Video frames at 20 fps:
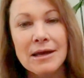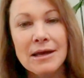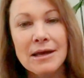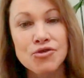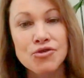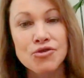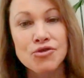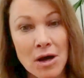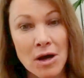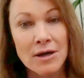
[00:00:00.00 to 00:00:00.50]

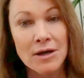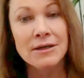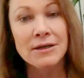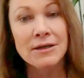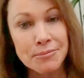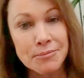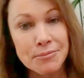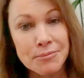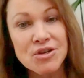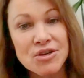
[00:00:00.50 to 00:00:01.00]
and Duran
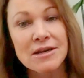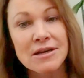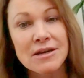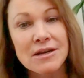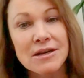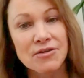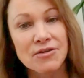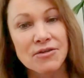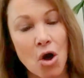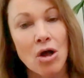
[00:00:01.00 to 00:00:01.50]

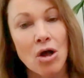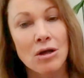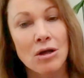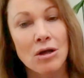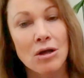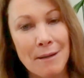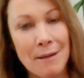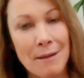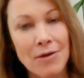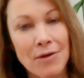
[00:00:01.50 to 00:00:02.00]
Lipstein is
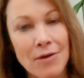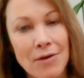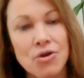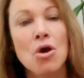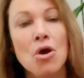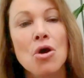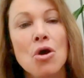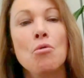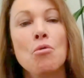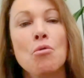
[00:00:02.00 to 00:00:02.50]
all about
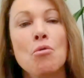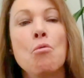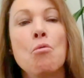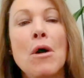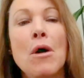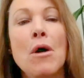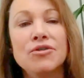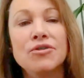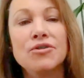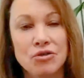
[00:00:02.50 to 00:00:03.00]

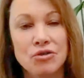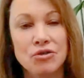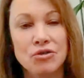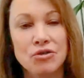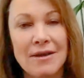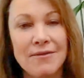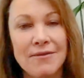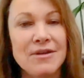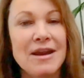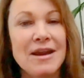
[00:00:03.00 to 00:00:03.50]
what is your
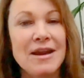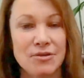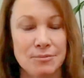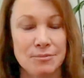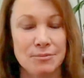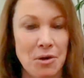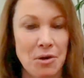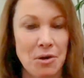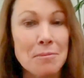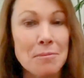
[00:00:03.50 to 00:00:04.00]
life
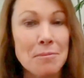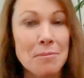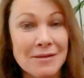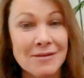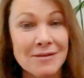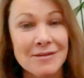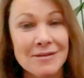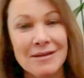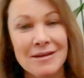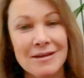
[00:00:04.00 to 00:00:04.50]
next
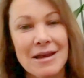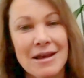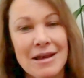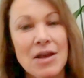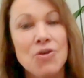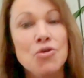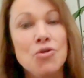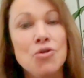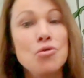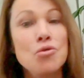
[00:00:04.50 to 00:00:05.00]
purpose
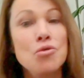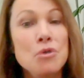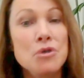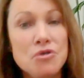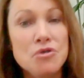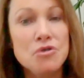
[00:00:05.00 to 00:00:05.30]
and who